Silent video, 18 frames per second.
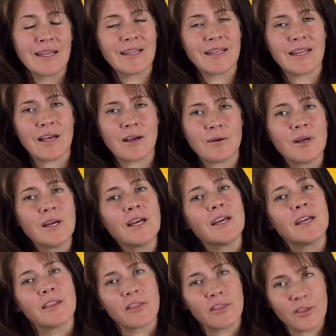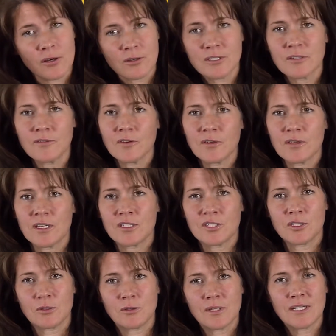Now, those of you
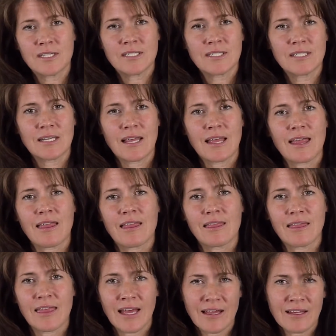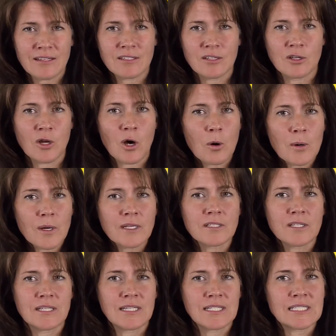that do this, that
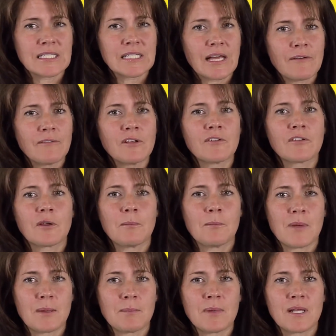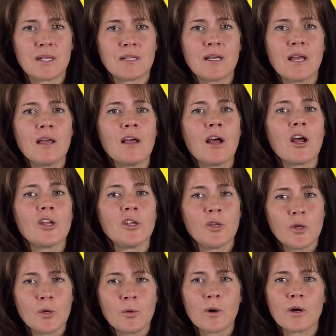going to this level of commitment,
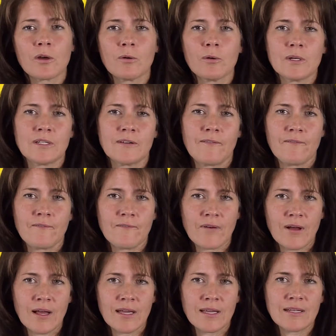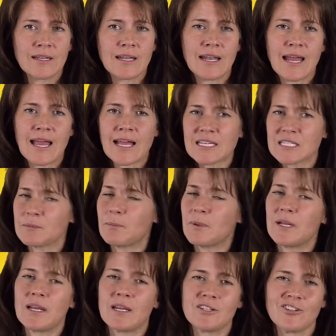you are going to find an
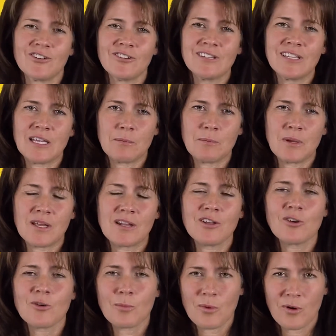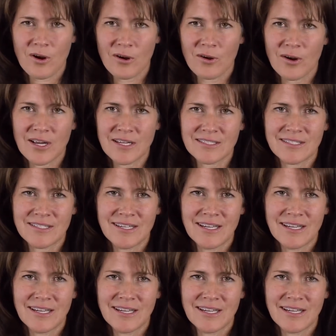exponential leap in your progress.